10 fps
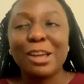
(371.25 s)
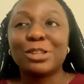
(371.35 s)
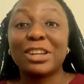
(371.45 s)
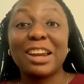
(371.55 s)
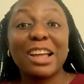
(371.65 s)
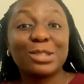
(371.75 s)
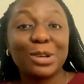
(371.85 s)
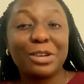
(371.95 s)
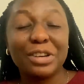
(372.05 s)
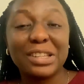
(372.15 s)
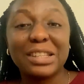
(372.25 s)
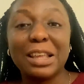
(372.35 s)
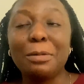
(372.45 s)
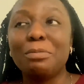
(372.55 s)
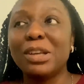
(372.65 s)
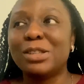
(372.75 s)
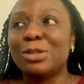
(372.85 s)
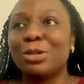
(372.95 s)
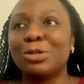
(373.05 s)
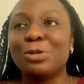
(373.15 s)
So they now have to arrest him based
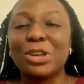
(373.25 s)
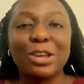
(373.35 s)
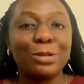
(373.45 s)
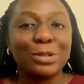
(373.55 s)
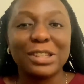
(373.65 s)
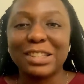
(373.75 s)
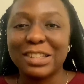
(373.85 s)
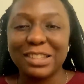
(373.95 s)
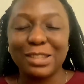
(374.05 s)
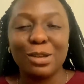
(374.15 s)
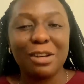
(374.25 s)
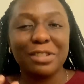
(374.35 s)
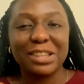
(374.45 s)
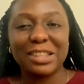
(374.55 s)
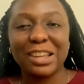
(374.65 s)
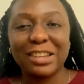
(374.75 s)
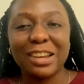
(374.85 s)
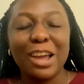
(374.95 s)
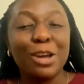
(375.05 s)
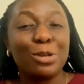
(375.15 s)
on, okay, well, this is, you're arrested,
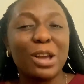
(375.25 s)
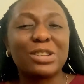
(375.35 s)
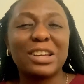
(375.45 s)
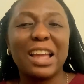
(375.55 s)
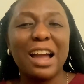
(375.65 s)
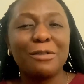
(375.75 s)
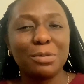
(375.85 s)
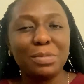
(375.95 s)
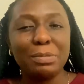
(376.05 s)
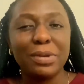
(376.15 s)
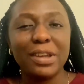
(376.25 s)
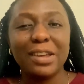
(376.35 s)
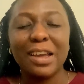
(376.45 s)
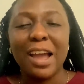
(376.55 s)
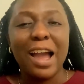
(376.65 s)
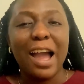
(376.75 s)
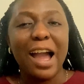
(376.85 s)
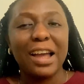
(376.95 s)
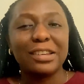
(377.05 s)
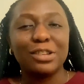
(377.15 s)
you actually have a baby,
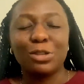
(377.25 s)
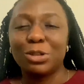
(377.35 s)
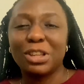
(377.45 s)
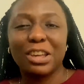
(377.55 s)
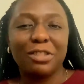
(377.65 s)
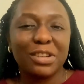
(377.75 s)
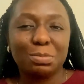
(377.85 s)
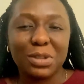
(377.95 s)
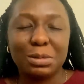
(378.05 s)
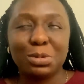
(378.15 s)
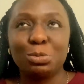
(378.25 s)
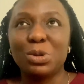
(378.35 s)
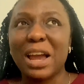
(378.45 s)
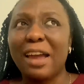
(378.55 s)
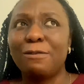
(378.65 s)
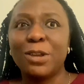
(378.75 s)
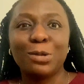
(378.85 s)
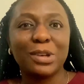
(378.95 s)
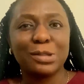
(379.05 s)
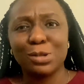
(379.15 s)
and you're not taking responsibility, which I feel
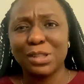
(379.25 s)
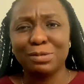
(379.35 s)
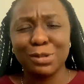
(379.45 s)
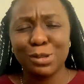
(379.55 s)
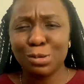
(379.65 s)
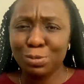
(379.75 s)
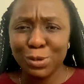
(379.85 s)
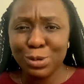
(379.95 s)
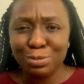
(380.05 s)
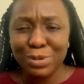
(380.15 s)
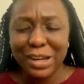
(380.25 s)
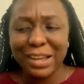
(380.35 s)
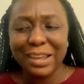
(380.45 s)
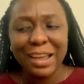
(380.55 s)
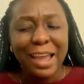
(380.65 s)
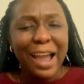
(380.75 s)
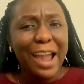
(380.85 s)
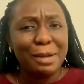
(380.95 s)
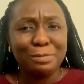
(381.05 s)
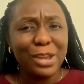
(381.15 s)
is not even supposed to be like.
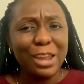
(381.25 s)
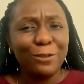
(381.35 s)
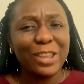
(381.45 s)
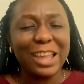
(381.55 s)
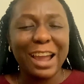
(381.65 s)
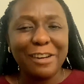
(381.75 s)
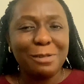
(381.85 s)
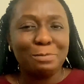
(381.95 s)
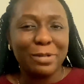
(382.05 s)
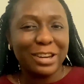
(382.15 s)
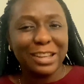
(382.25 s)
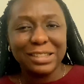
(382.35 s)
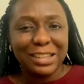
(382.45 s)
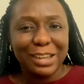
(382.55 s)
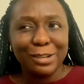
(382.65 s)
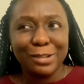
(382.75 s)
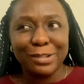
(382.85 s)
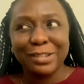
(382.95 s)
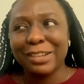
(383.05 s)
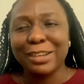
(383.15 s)
If the guy impregnates a
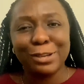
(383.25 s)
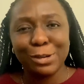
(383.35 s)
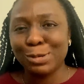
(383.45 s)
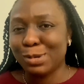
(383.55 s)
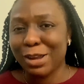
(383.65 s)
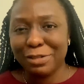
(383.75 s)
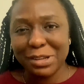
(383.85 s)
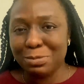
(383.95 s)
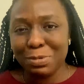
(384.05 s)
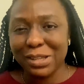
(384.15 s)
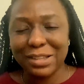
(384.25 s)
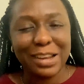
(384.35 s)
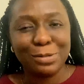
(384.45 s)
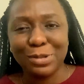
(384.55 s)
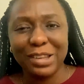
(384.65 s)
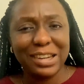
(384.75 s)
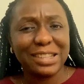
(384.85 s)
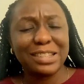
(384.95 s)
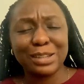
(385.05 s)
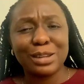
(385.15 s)
girl, you're not supposed to arrest the person. I don't think that
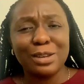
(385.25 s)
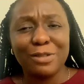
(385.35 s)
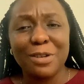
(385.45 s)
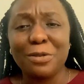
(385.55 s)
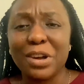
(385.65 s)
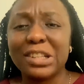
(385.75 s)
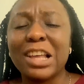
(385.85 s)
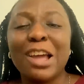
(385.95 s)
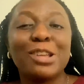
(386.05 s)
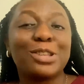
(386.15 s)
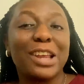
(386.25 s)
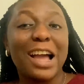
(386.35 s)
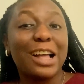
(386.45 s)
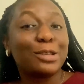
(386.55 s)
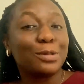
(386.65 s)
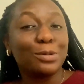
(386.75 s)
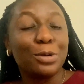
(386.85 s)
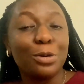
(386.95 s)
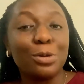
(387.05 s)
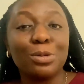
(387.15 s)
is actually very right. So they had to
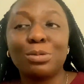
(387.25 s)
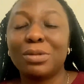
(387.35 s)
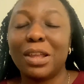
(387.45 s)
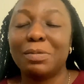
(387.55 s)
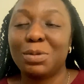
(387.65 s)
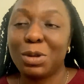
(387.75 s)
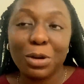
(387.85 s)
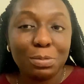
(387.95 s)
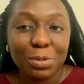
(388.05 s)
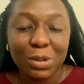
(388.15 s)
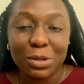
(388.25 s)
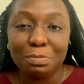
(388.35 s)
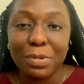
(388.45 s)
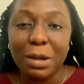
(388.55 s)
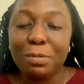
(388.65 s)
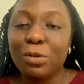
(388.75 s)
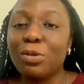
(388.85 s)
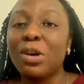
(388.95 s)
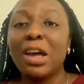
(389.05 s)
go and speak up with some people.